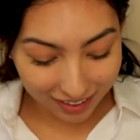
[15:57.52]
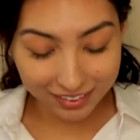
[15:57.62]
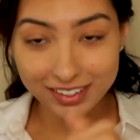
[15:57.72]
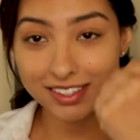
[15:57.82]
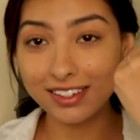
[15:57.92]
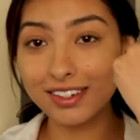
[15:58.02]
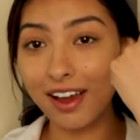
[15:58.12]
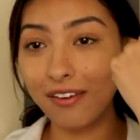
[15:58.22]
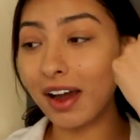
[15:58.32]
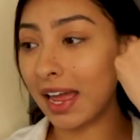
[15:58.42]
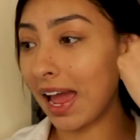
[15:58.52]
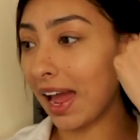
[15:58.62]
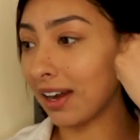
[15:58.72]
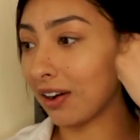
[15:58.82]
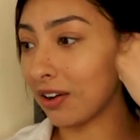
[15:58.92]
You guys know I
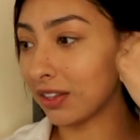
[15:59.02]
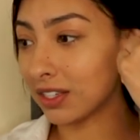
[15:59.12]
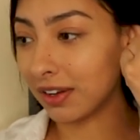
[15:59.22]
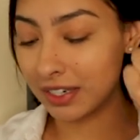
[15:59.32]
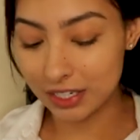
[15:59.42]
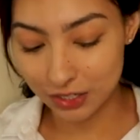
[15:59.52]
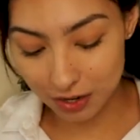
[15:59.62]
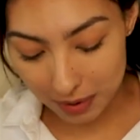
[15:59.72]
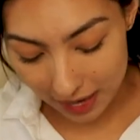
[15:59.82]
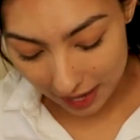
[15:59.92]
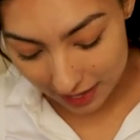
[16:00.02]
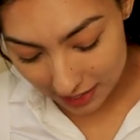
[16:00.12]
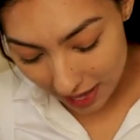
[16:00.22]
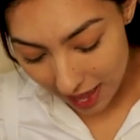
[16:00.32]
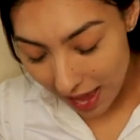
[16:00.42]
had all this foundation on my
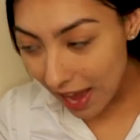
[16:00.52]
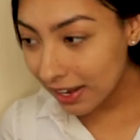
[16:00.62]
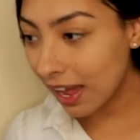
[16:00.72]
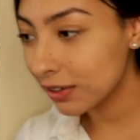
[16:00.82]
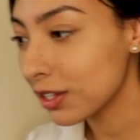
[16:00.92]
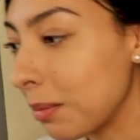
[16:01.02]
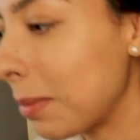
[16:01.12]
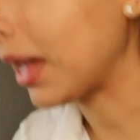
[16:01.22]
hand, and now it's on my